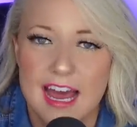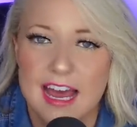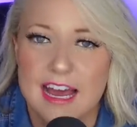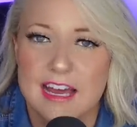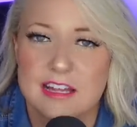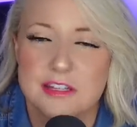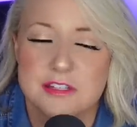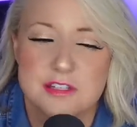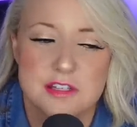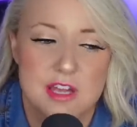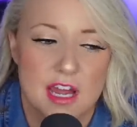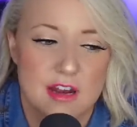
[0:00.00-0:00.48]

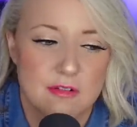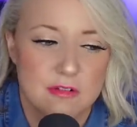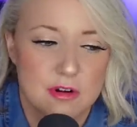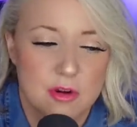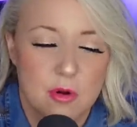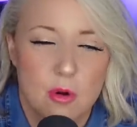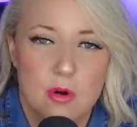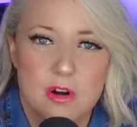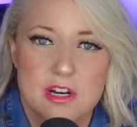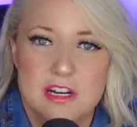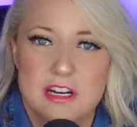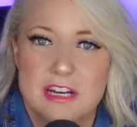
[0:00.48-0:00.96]
and I
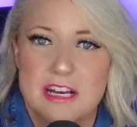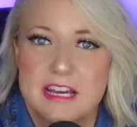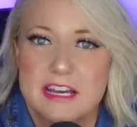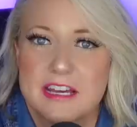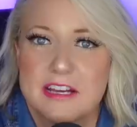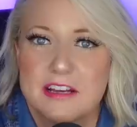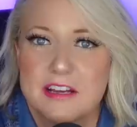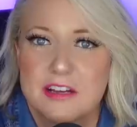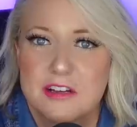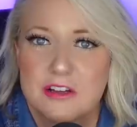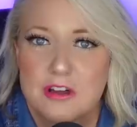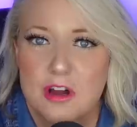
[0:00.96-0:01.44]
recorded
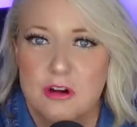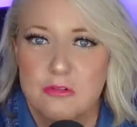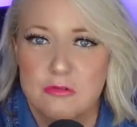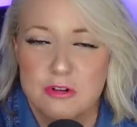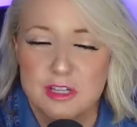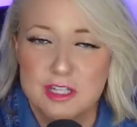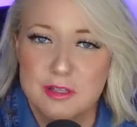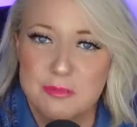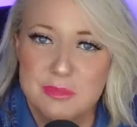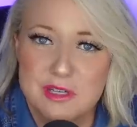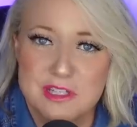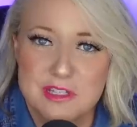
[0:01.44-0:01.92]
it, got
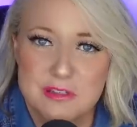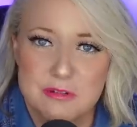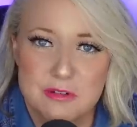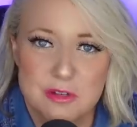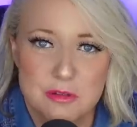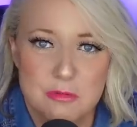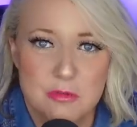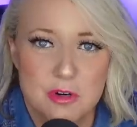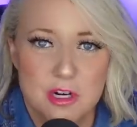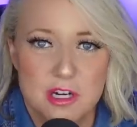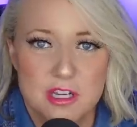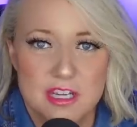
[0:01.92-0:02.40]
really busy
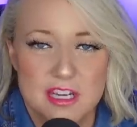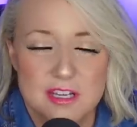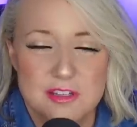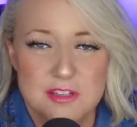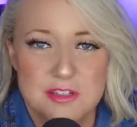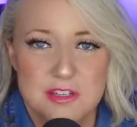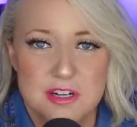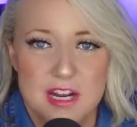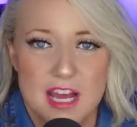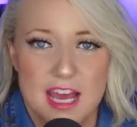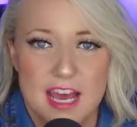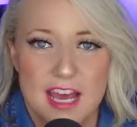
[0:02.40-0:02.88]
with work
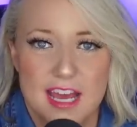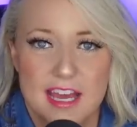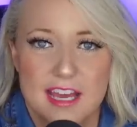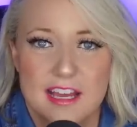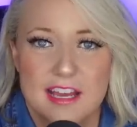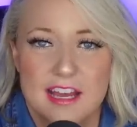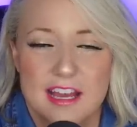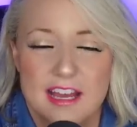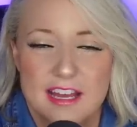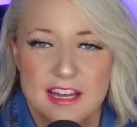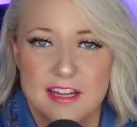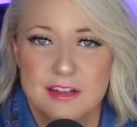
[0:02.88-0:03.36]

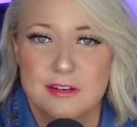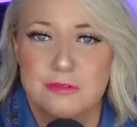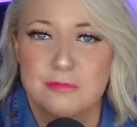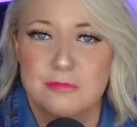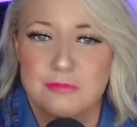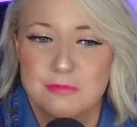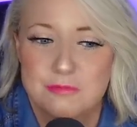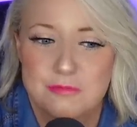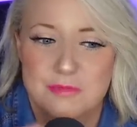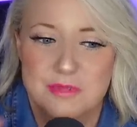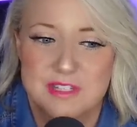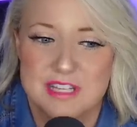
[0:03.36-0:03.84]
yesterday,
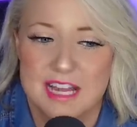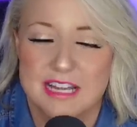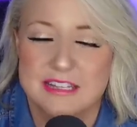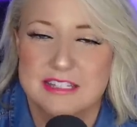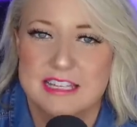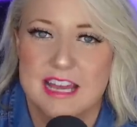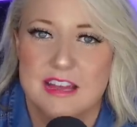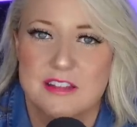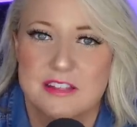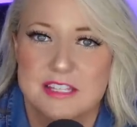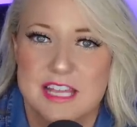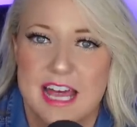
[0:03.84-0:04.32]
and
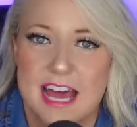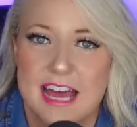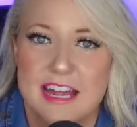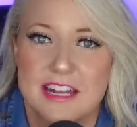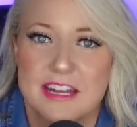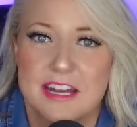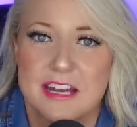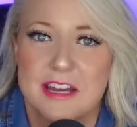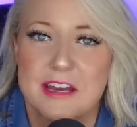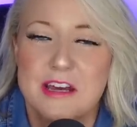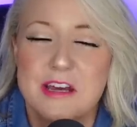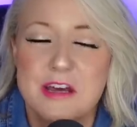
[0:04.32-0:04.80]
sat down to
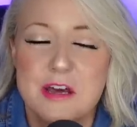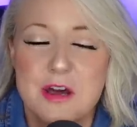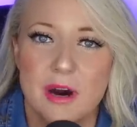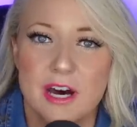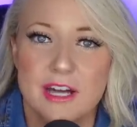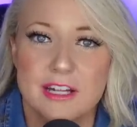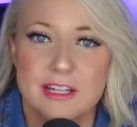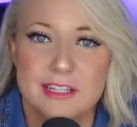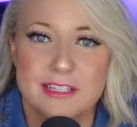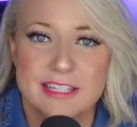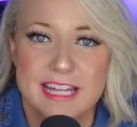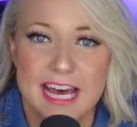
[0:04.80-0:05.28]
edit.
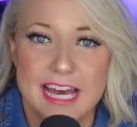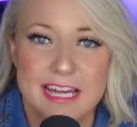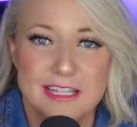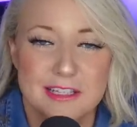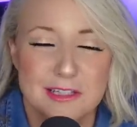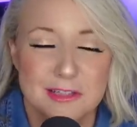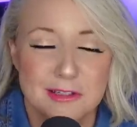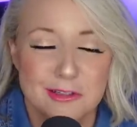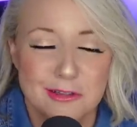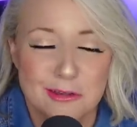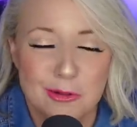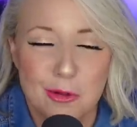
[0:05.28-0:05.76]
But
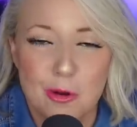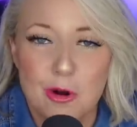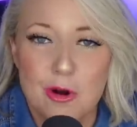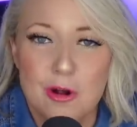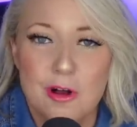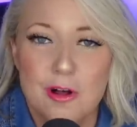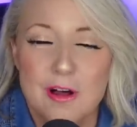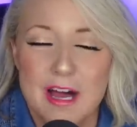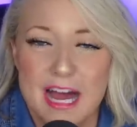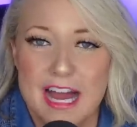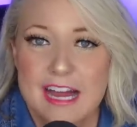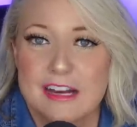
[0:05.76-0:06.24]
then
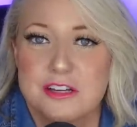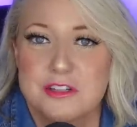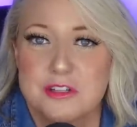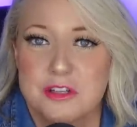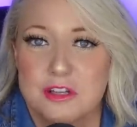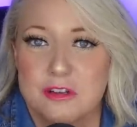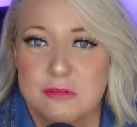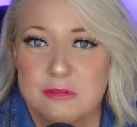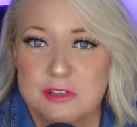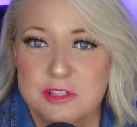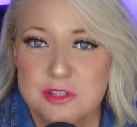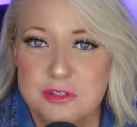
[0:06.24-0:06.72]
Laurel
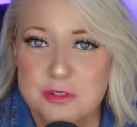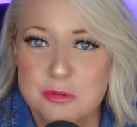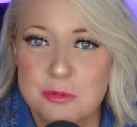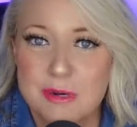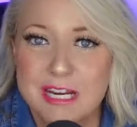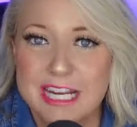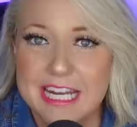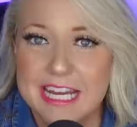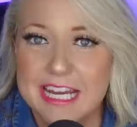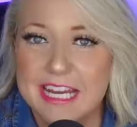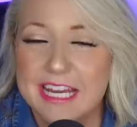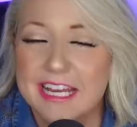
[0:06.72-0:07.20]
actually was
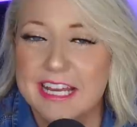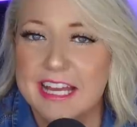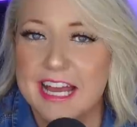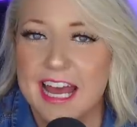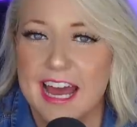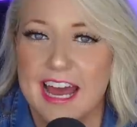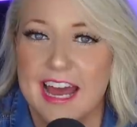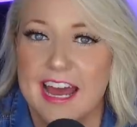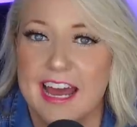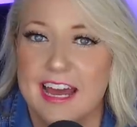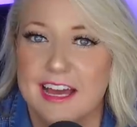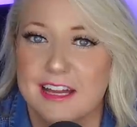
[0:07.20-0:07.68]

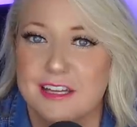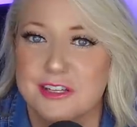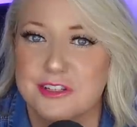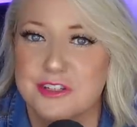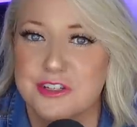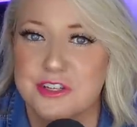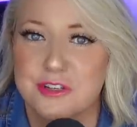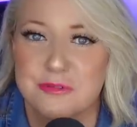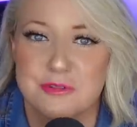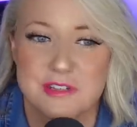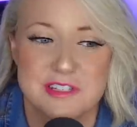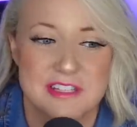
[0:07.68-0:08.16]
tweeting,
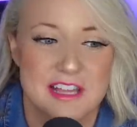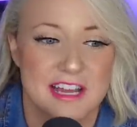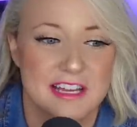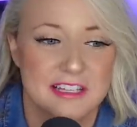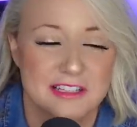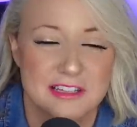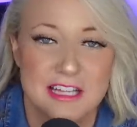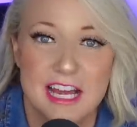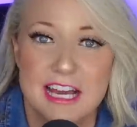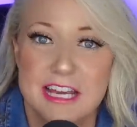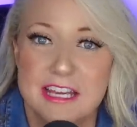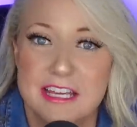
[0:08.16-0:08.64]
and she was
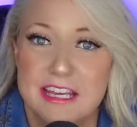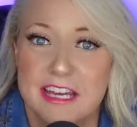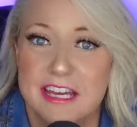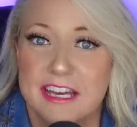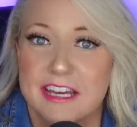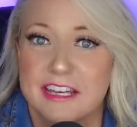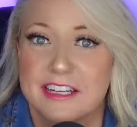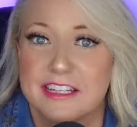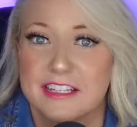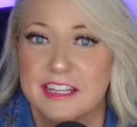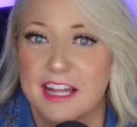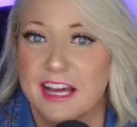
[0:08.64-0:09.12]
like
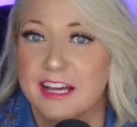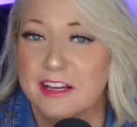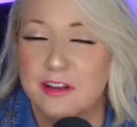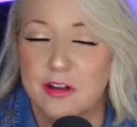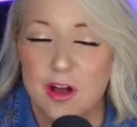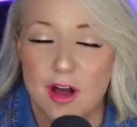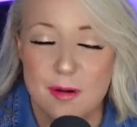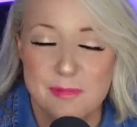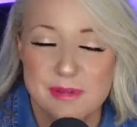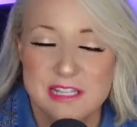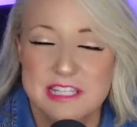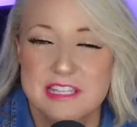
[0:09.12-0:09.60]
liking and
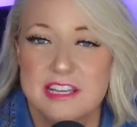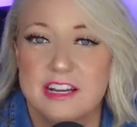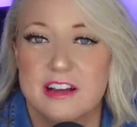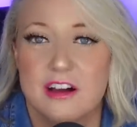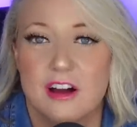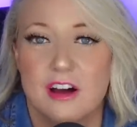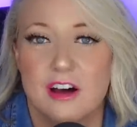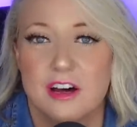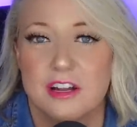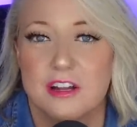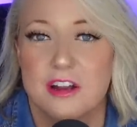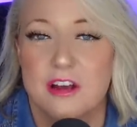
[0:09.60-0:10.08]
like
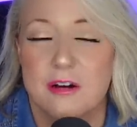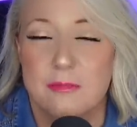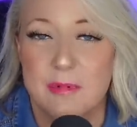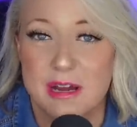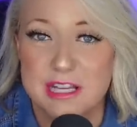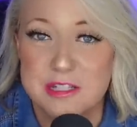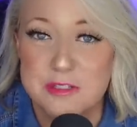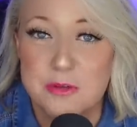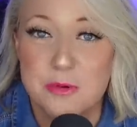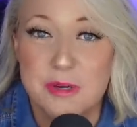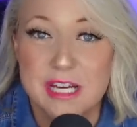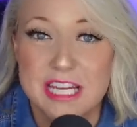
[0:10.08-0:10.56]
commenting on
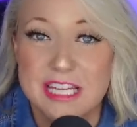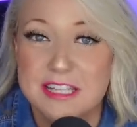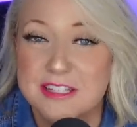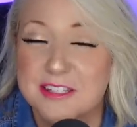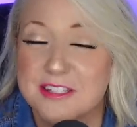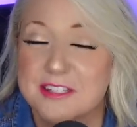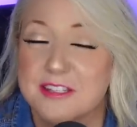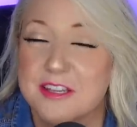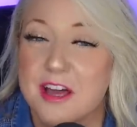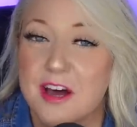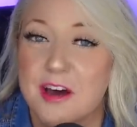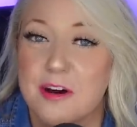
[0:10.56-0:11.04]
my
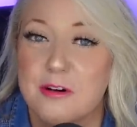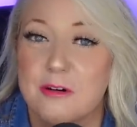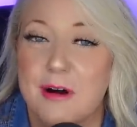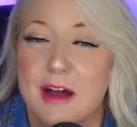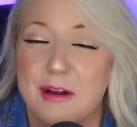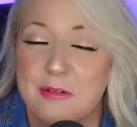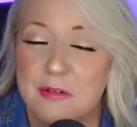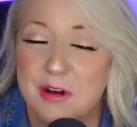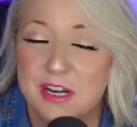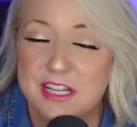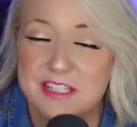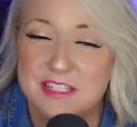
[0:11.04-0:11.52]
tweets, so
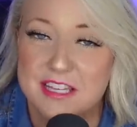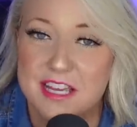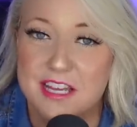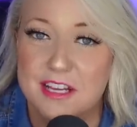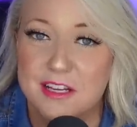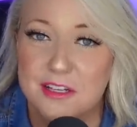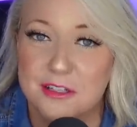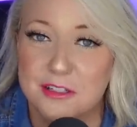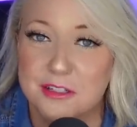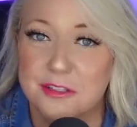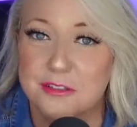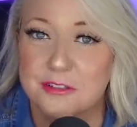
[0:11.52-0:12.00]
I wanted
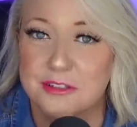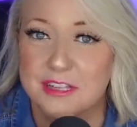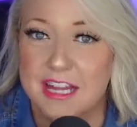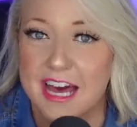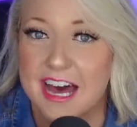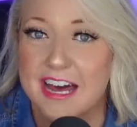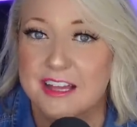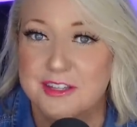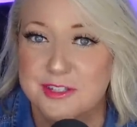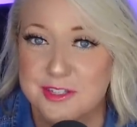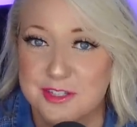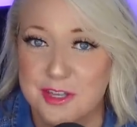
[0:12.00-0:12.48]
to include
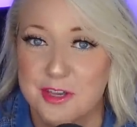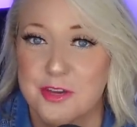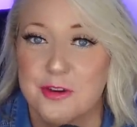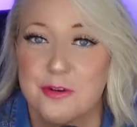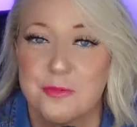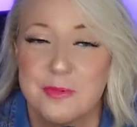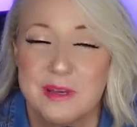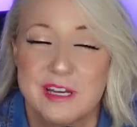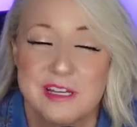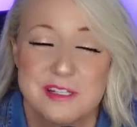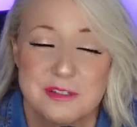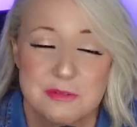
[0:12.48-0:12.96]
that
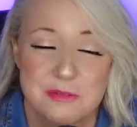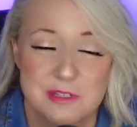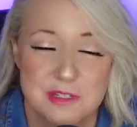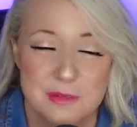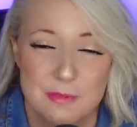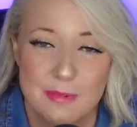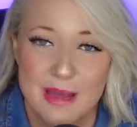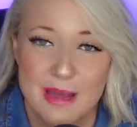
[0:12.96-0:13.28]
too because it